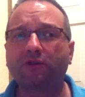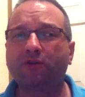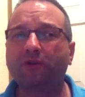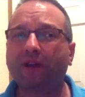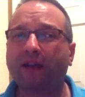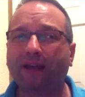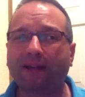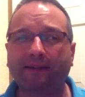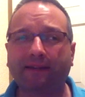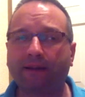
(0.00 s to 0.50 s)

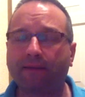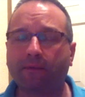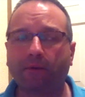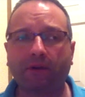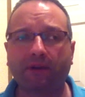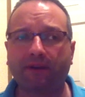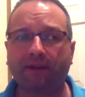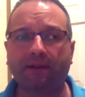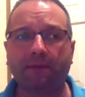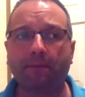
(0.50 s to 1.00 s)
can't
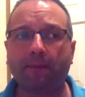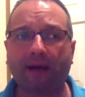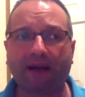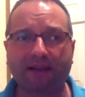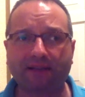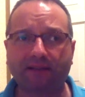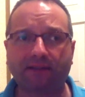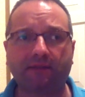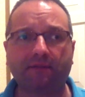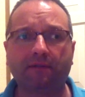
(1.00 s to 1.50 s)
avoid any
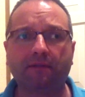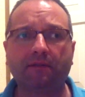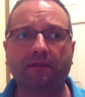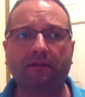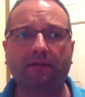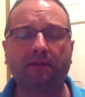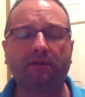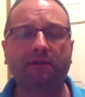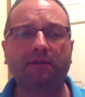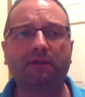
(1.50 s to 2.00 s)
buzzing
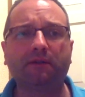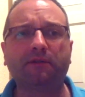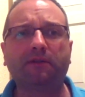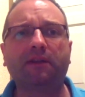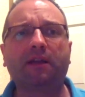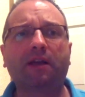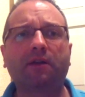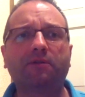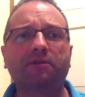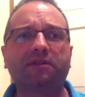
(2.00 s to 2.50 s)
on
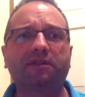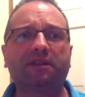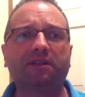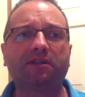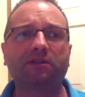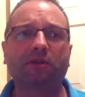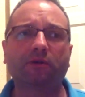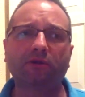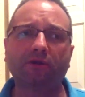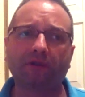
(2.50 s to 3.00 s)

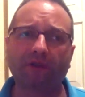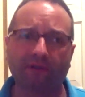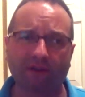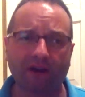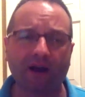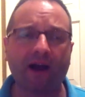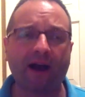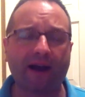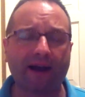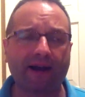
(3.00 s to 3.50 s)
acoustics, so you need a
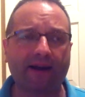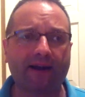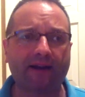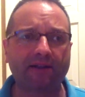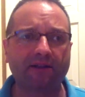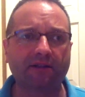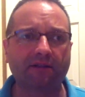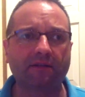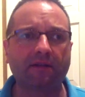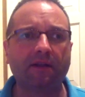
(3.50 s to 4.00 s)
higher
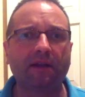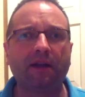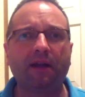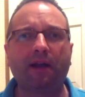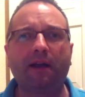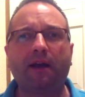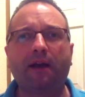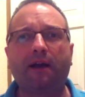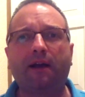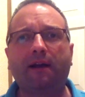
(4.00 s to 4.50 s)
action.
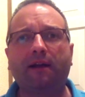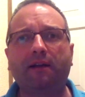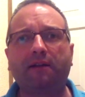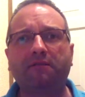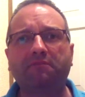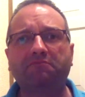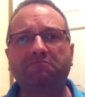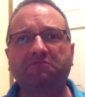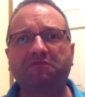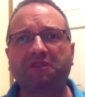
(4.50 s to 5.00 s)

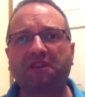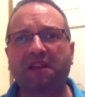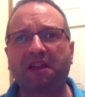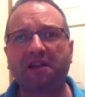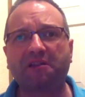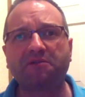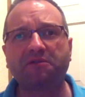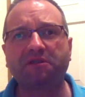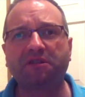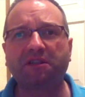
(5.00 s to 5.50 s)
And on
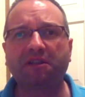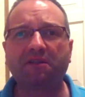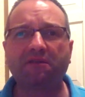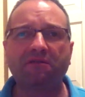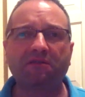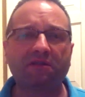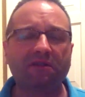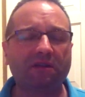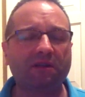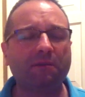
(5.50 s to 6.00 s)

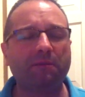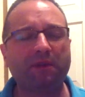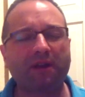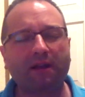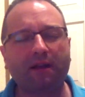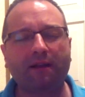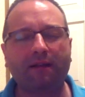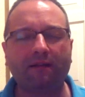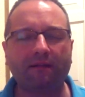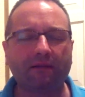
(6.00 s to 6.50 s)
acoustics,
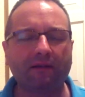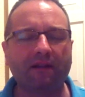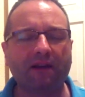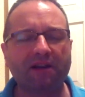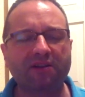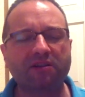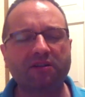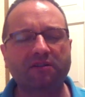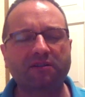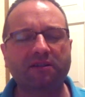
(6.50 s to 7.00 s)
typical
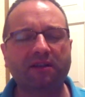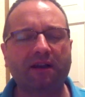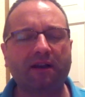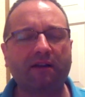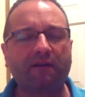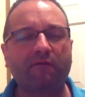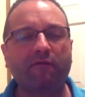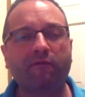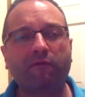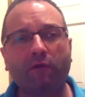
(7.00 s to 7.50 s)
actions
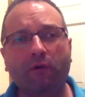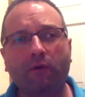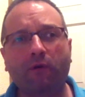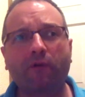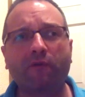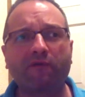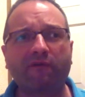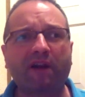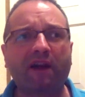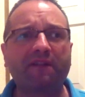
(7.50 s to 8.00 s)
are 4
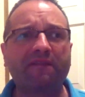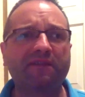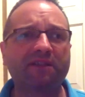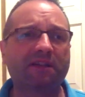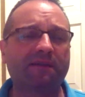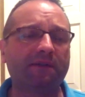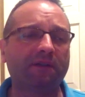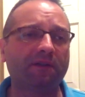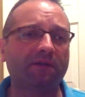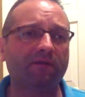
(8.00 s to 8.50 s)
or 5
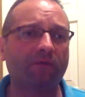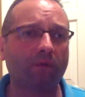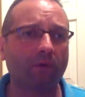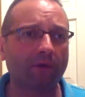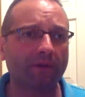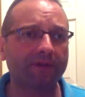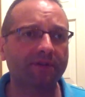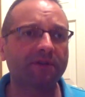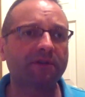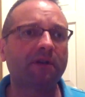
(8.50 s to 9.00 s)

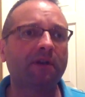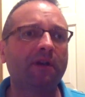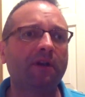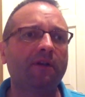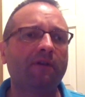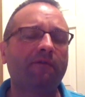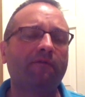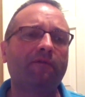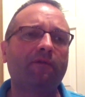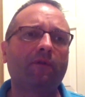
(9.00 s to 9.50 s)
74ths
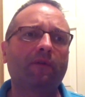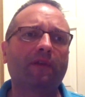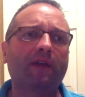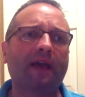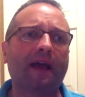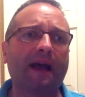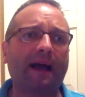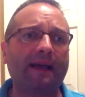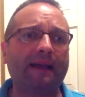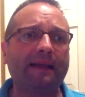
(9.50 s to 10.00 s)
for the
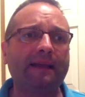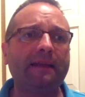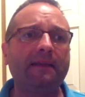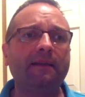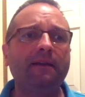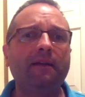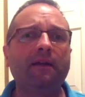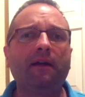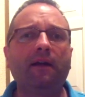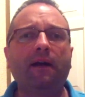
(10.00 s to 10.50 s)
high E,
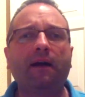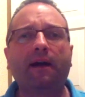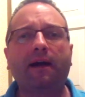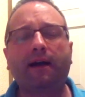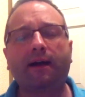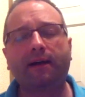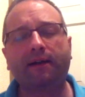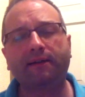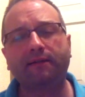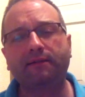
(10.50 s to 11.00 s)

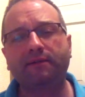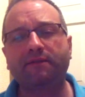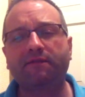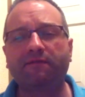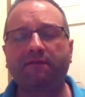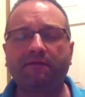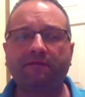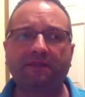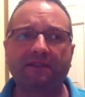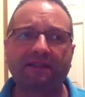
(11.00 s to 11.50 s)
and
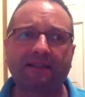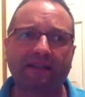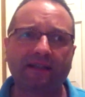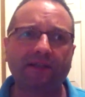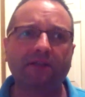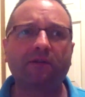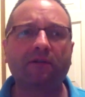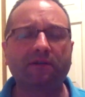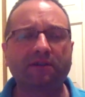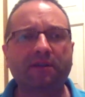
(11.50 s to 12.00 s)

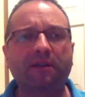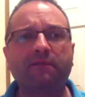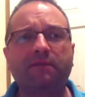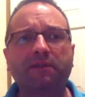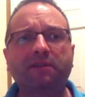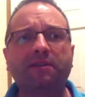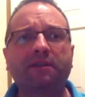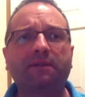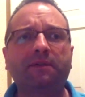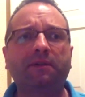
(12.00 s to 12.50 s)
6 or
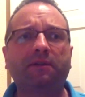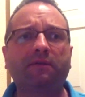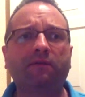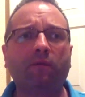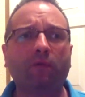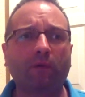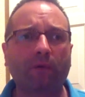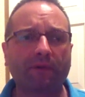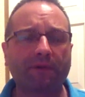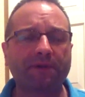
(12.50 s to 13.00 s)

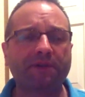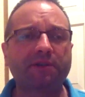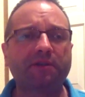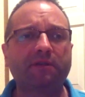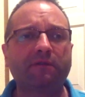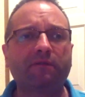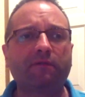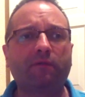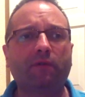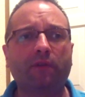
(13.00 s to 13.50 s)
7/74
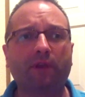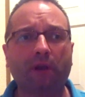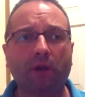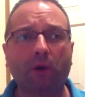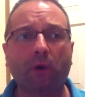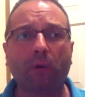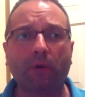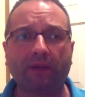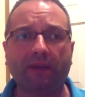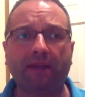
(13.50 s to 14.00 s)
for the
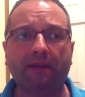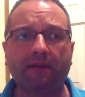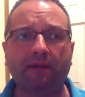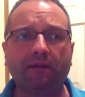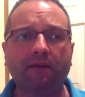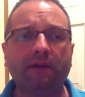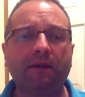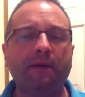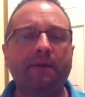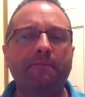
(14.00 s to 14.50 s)
low E.
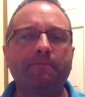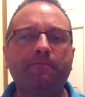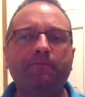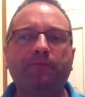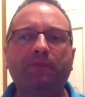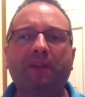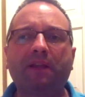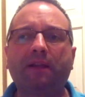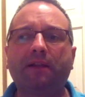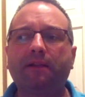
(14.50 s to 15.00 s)

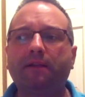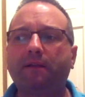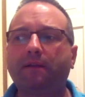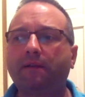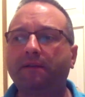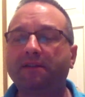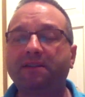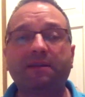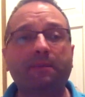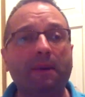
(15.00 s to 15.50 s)

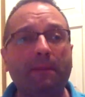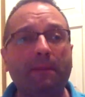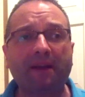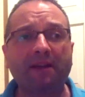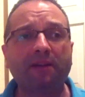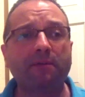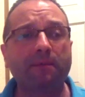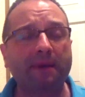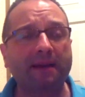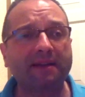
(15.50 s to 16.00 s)
The same
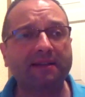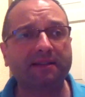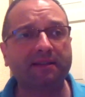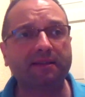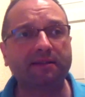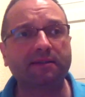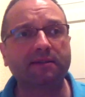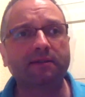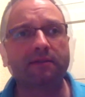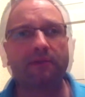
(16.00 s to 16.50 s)
to
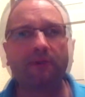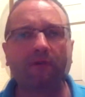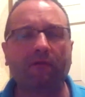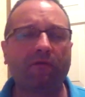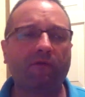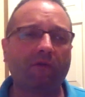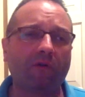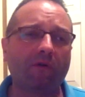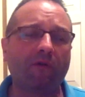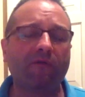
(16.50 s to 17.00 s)
basses,
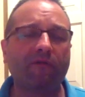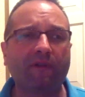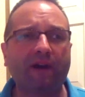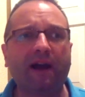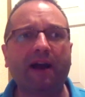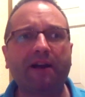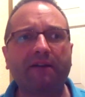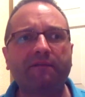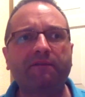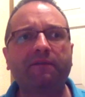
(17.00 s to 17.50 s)
4,
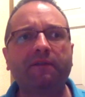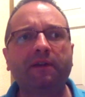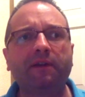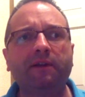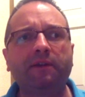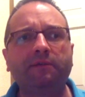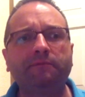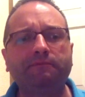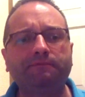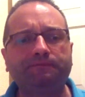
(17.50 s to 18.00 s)
5
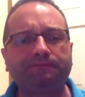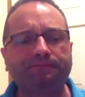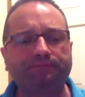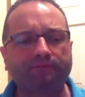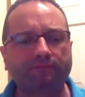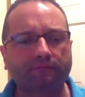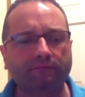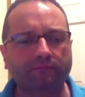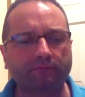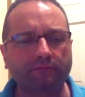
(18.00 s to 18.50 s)

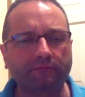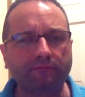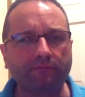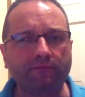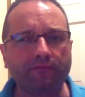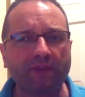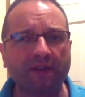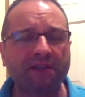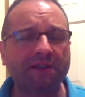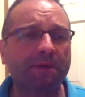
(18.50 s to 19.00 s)

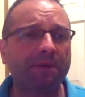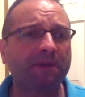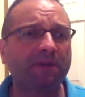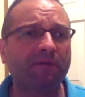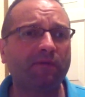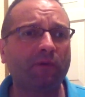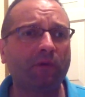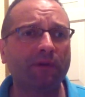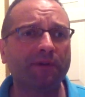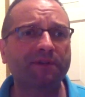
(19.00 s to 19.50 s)

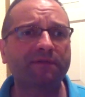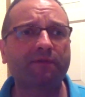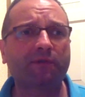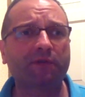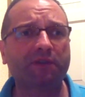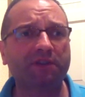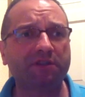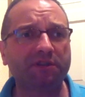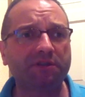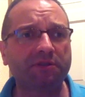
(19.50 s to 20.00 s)
74ths for
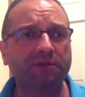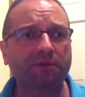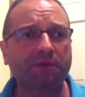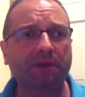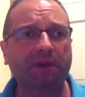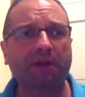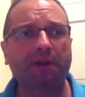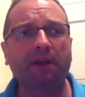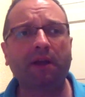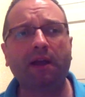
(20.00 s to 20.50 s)
the G
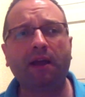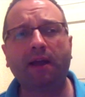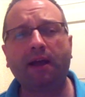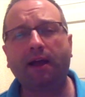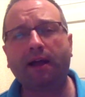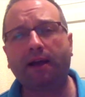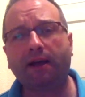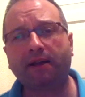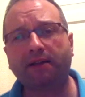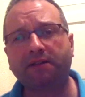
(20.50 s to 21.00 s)
string
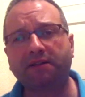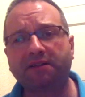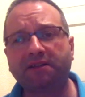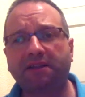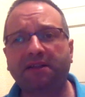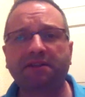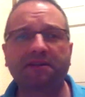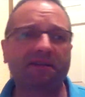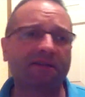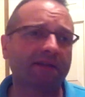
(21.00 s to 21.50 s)
and
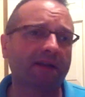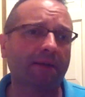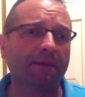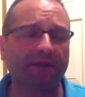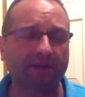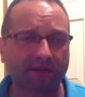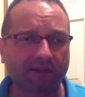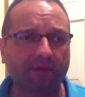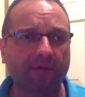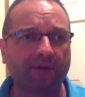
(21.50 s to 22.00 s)
6,
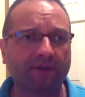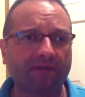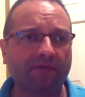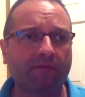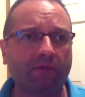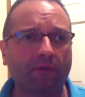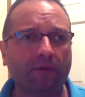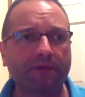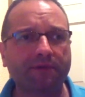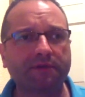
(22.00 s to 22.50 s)
7
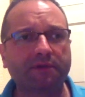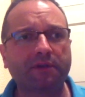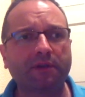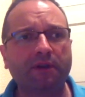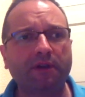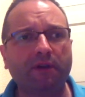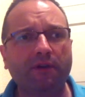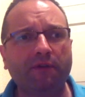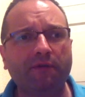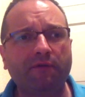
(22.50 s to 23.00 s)
74ths
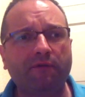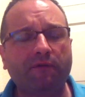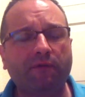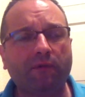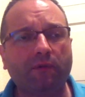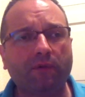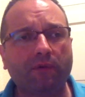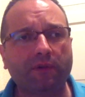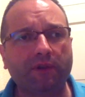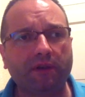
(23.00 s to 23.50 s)

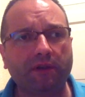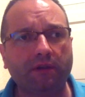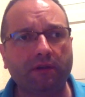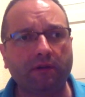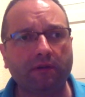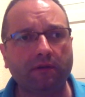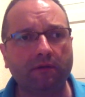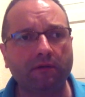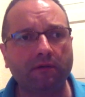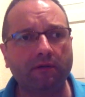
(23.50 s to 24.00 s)
for
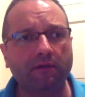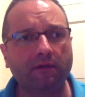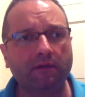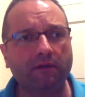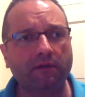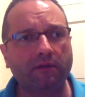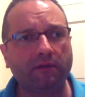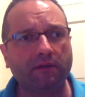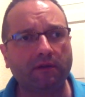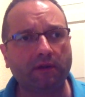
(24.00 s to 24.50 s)
the
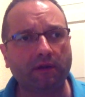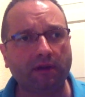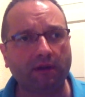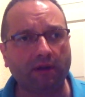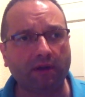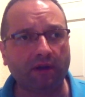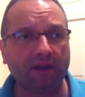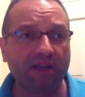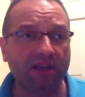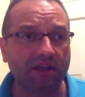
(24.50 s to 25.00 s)

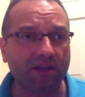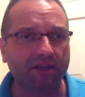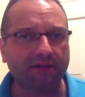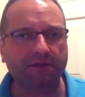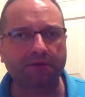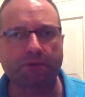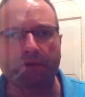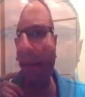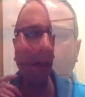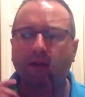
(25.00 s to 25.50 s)
E
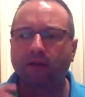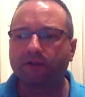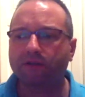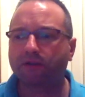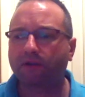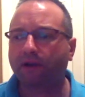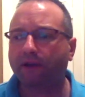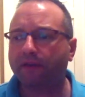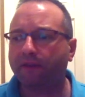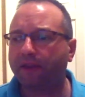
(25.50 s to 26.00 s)
string.
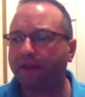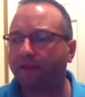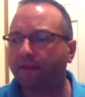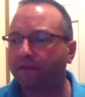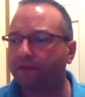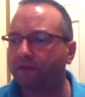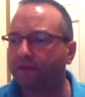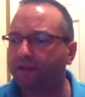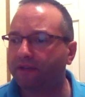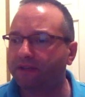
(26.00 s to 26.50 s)
So I
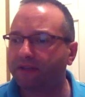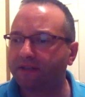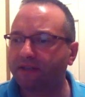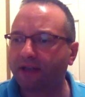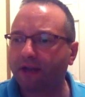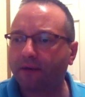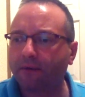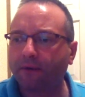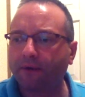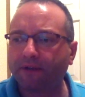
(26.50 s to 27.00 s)
think this is
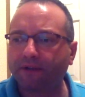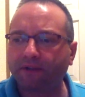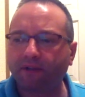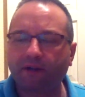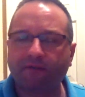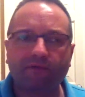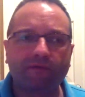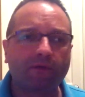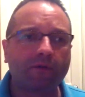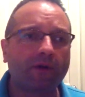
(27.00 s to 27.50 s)
accurate
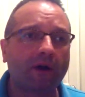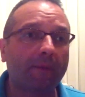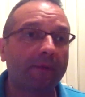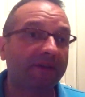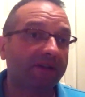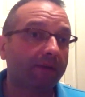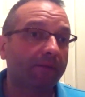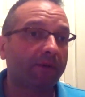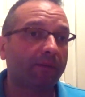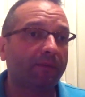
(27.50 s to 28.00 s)
enough for
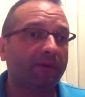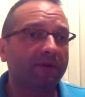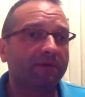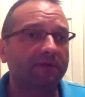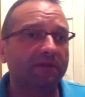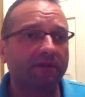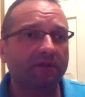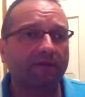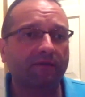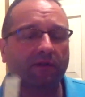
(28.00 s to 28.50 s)
amateur
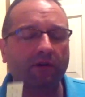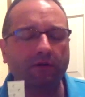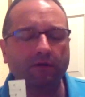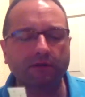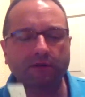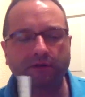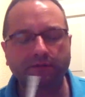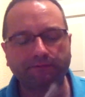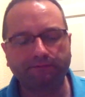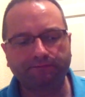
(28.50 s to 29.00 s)
purposes, of course.